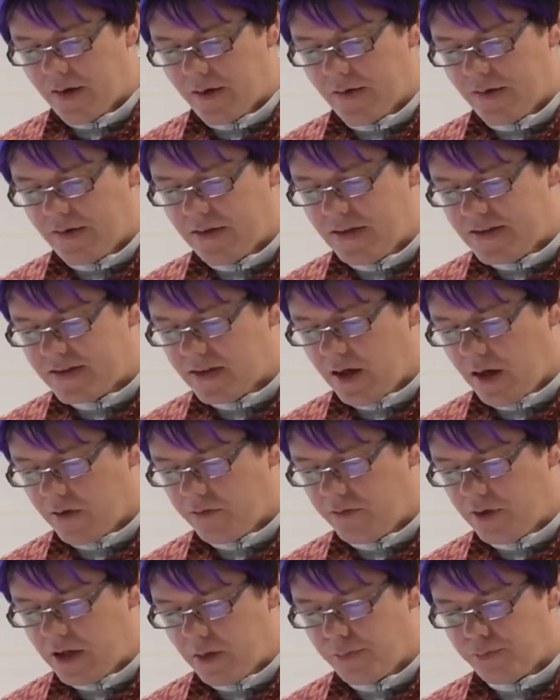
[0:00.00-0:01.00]
These are
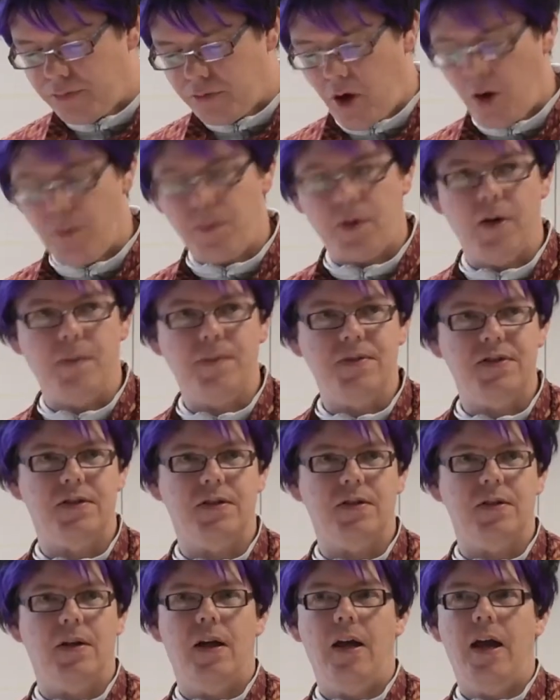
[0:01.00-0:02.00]
real
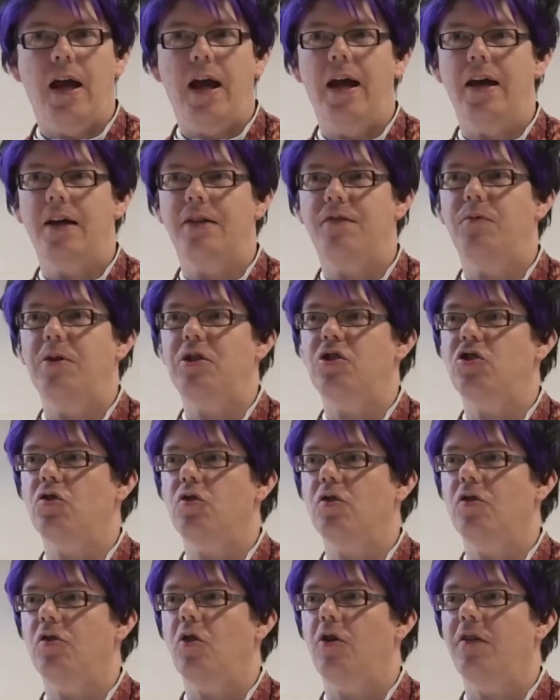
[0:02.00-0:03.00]
problems, and we
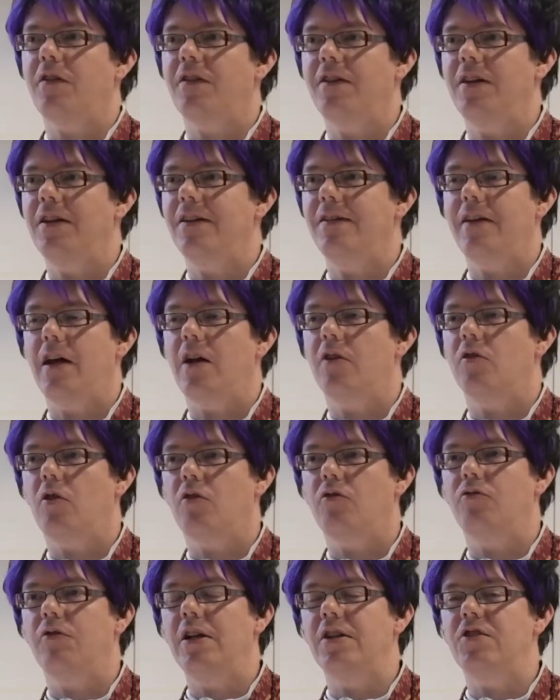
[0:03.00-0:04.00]
should not think they are
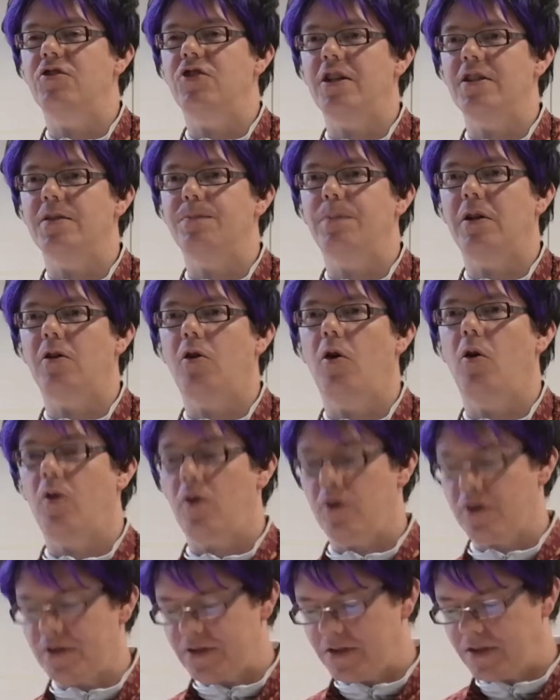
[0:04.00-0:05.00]
not real just
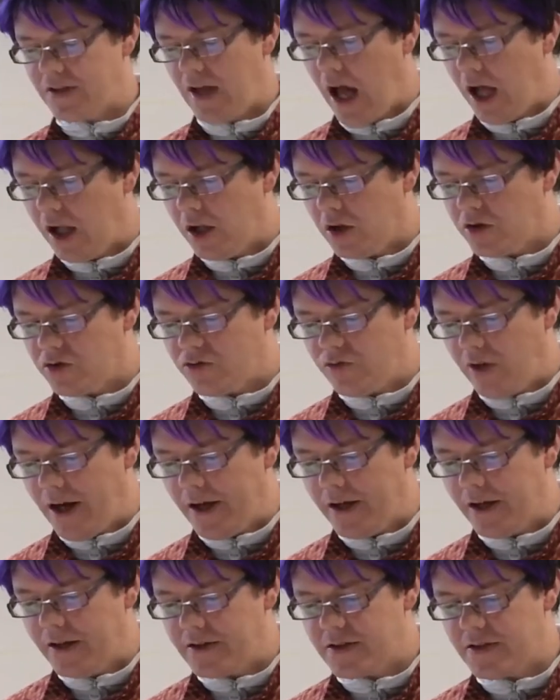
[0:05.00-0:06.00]
because
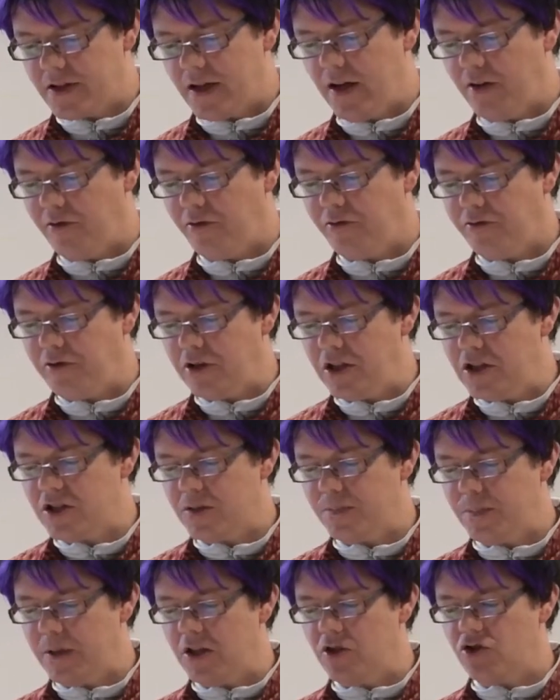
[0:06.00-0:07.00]
alt-right and free
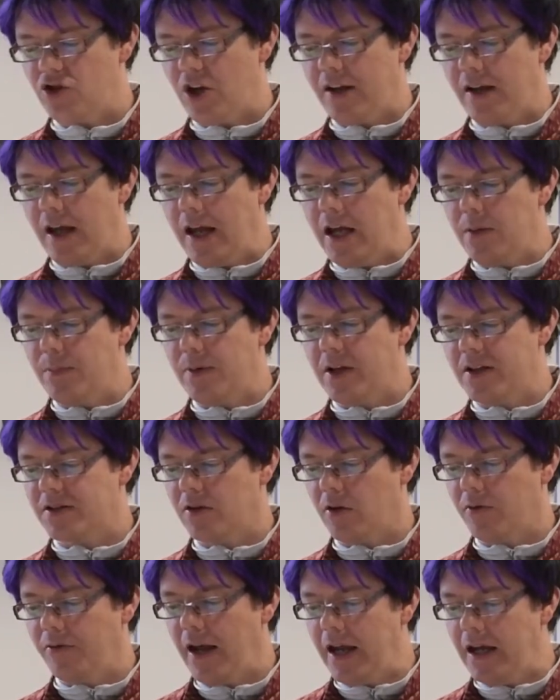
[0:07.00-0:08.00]
speech enablers
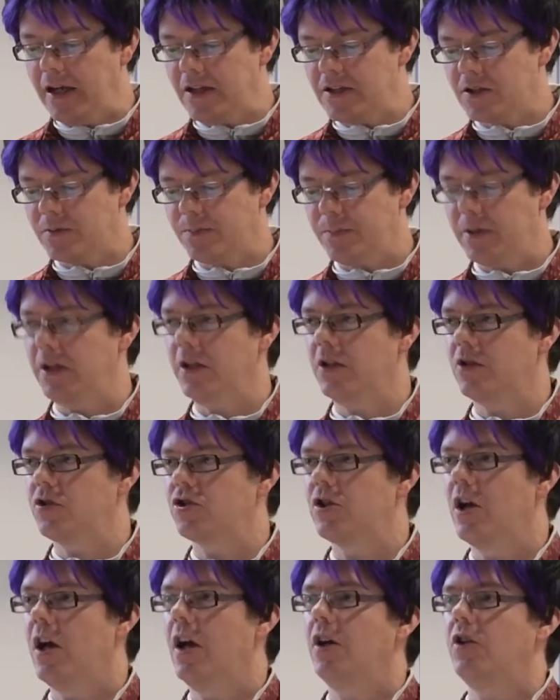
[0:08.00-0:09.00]
of hate
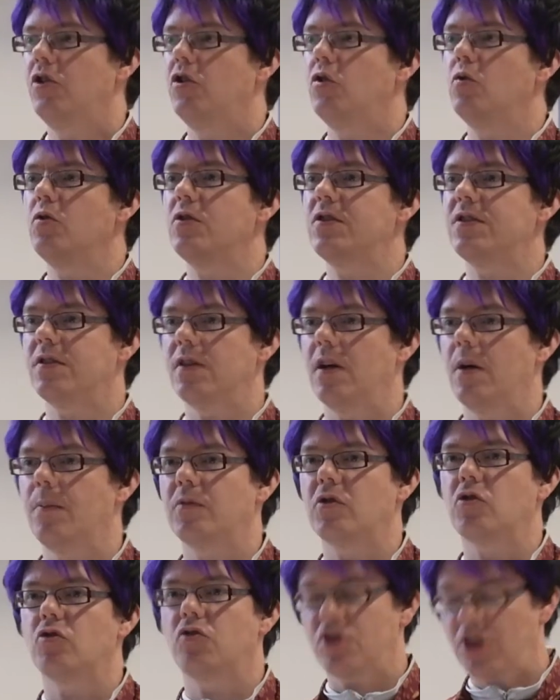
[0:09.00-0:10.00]
speech use them
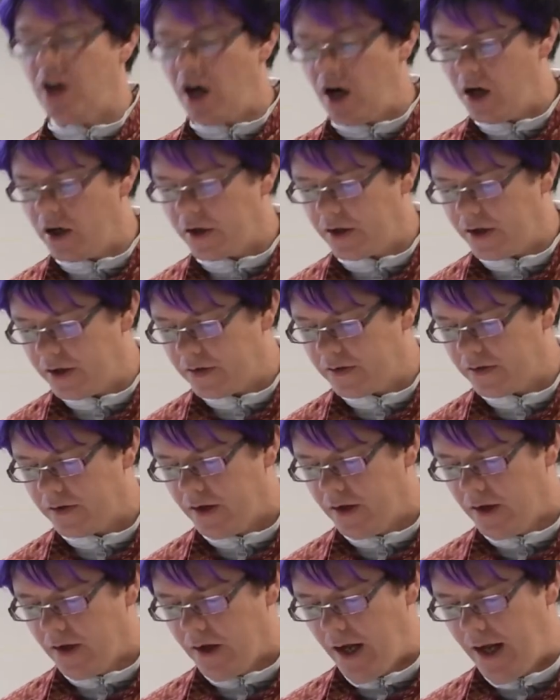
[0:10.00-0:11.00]
to target
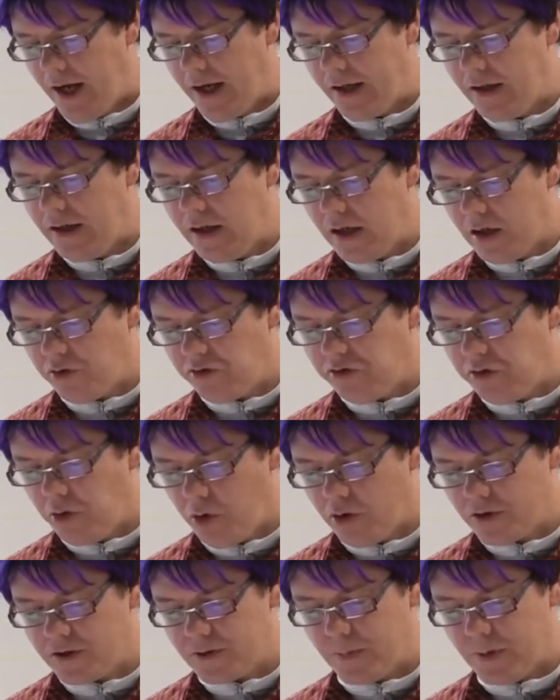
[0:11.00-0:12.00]
any
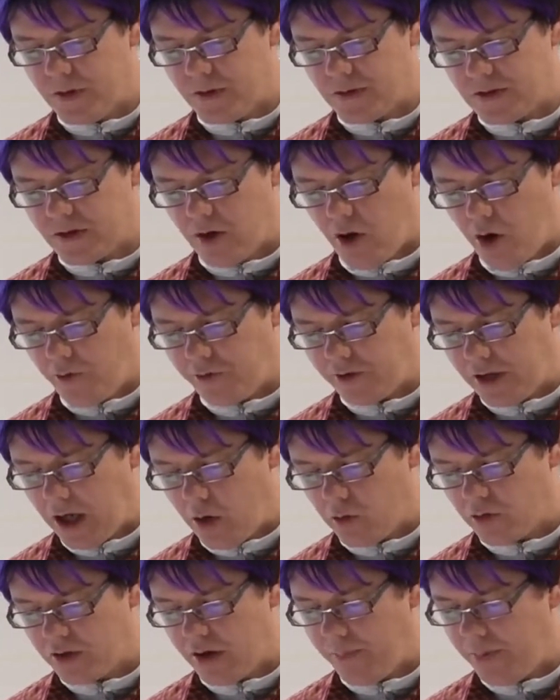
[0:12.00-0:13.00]
enforcements of
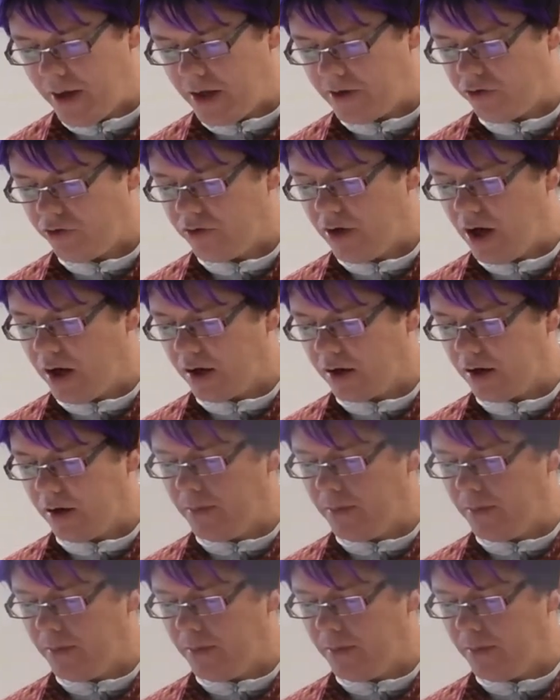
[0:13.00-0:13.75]
counter-patriarchal